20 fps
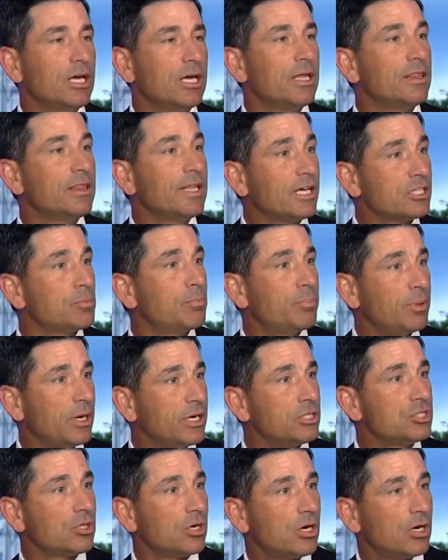And that's
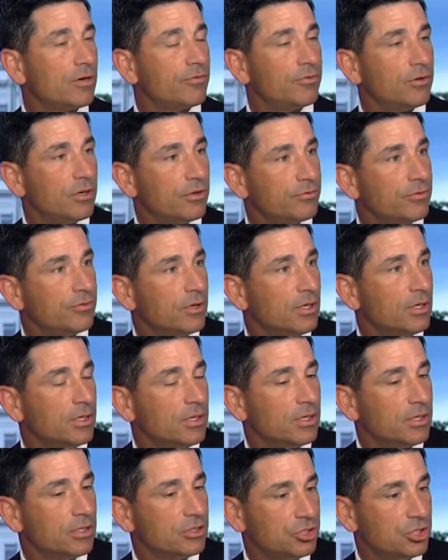based off of
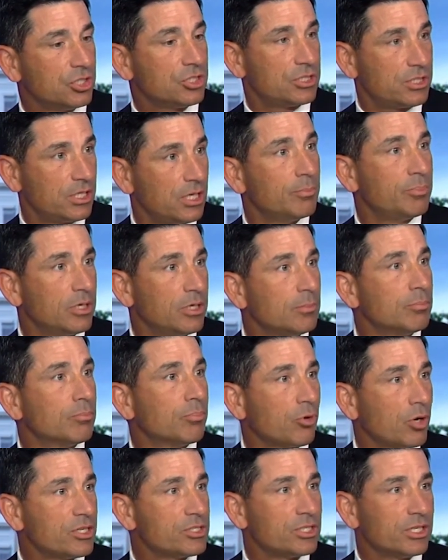just him
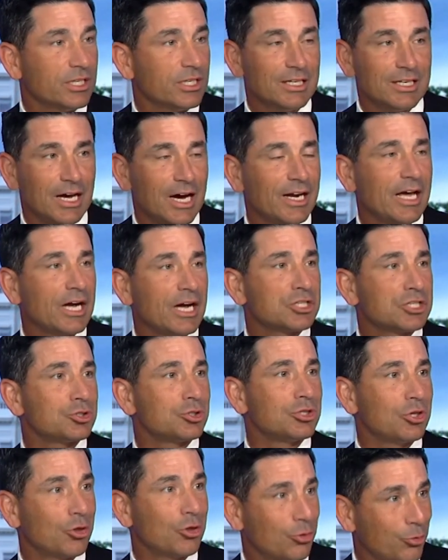being president, not
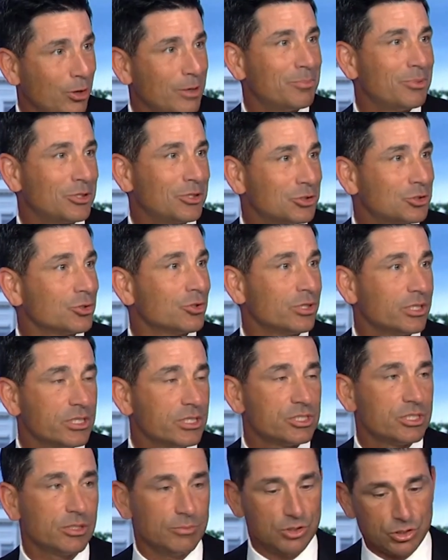actually the threat picture
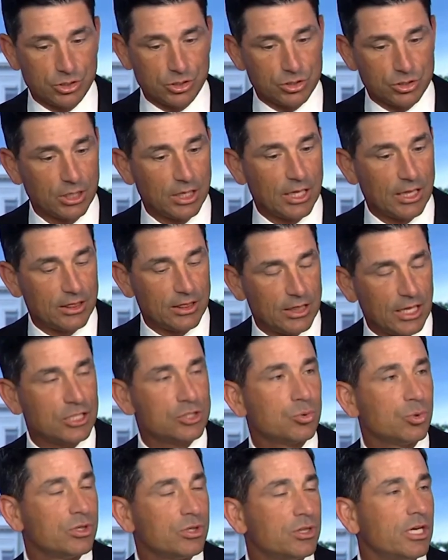against him. It's just
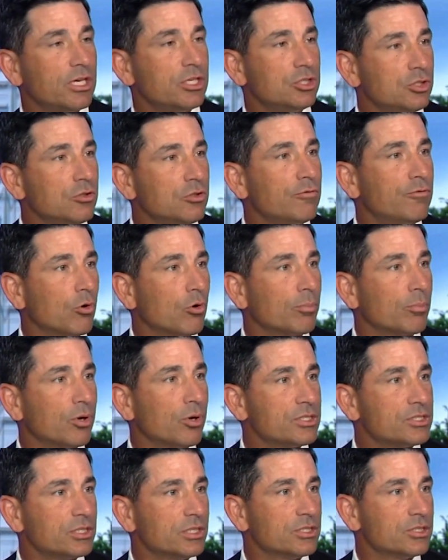that's what they do for
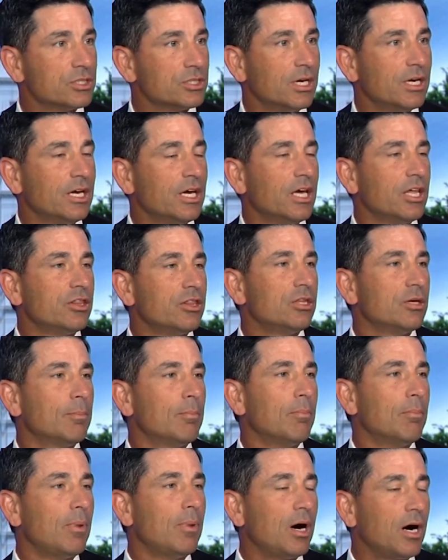presidents. The
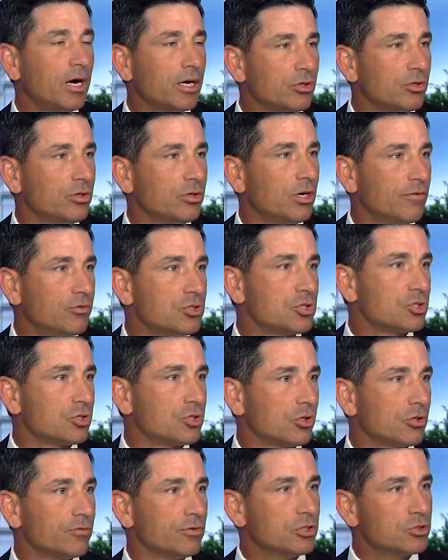model of the
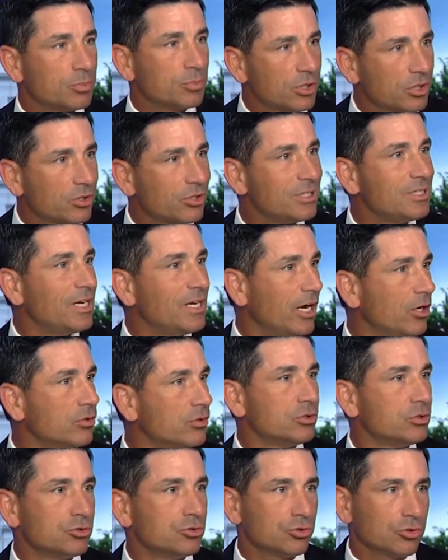service, particularly
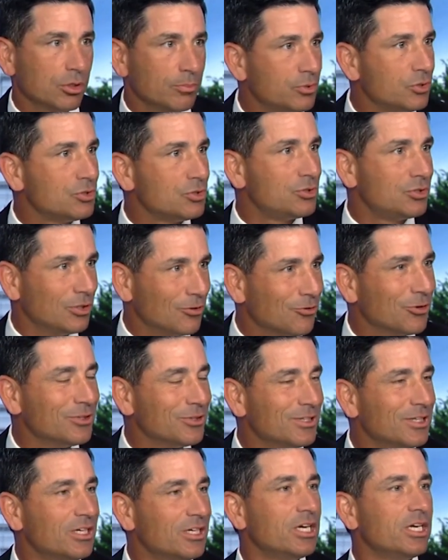now, and Trump is
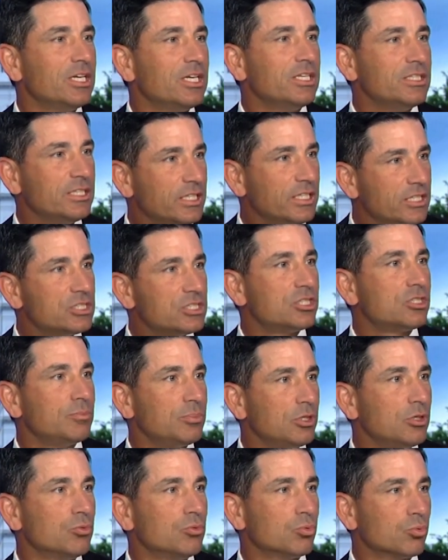different, needs to
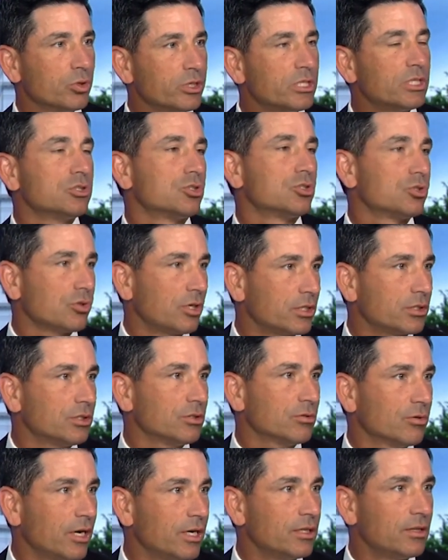be
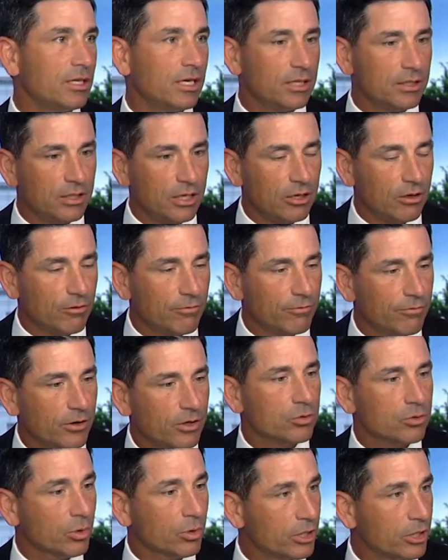reconstructed, right? They are
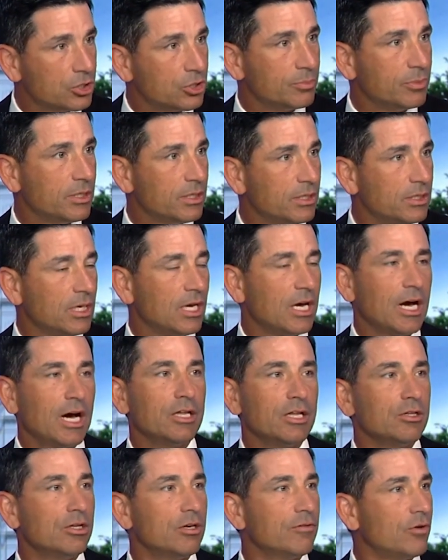very regimented.
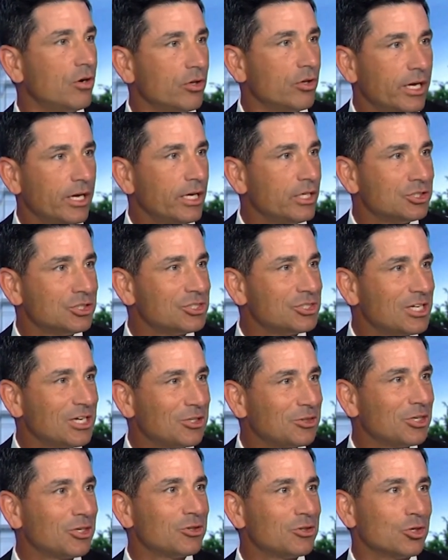I love all the agents
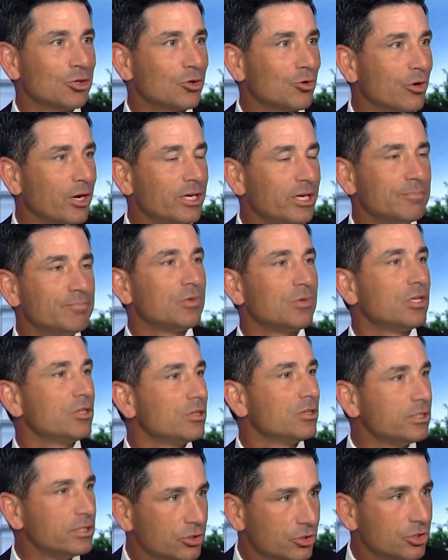out there. They're great.
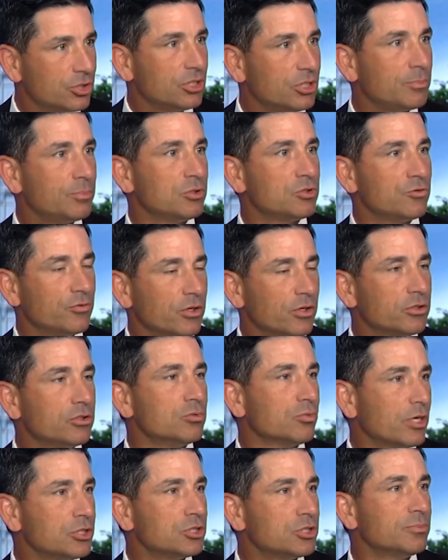Leadership is very
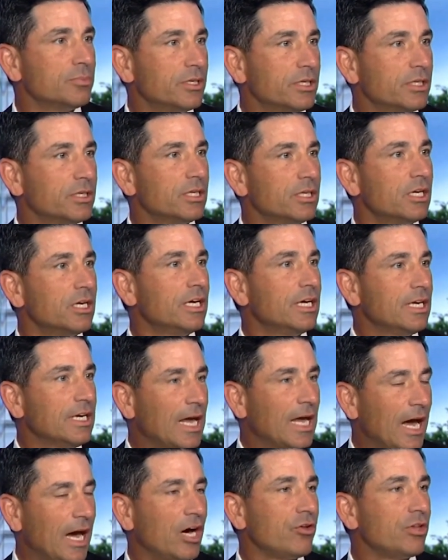regimented in
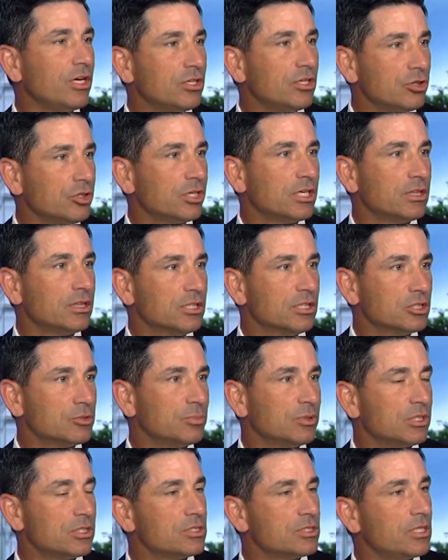how they look at this
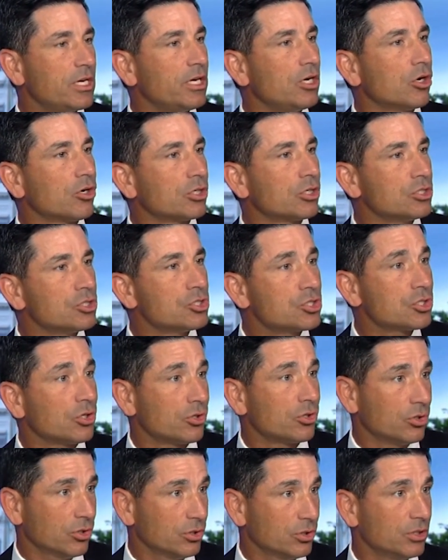because they are
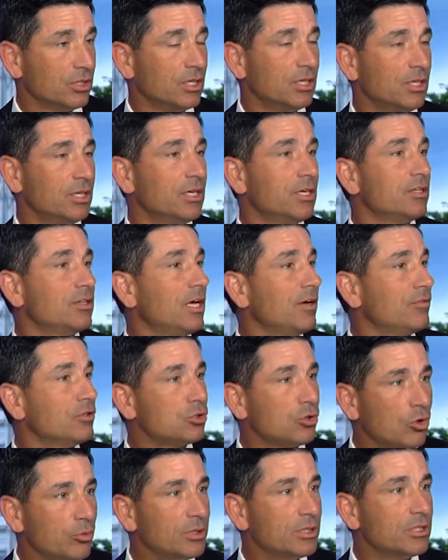concerned. They haven't
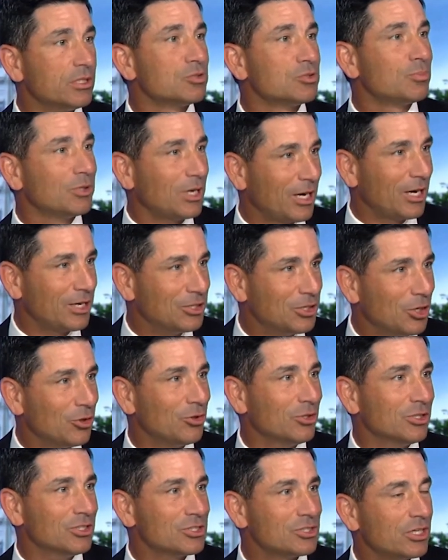told me this, but I know
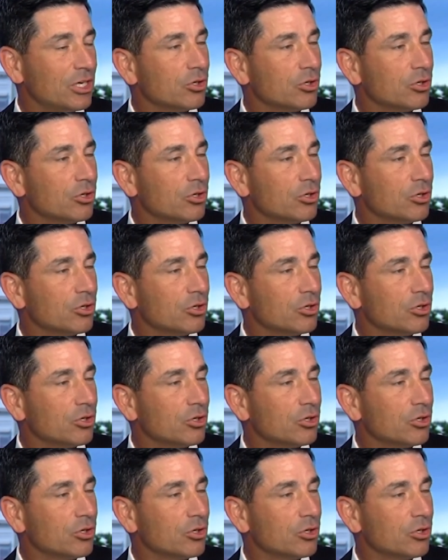this.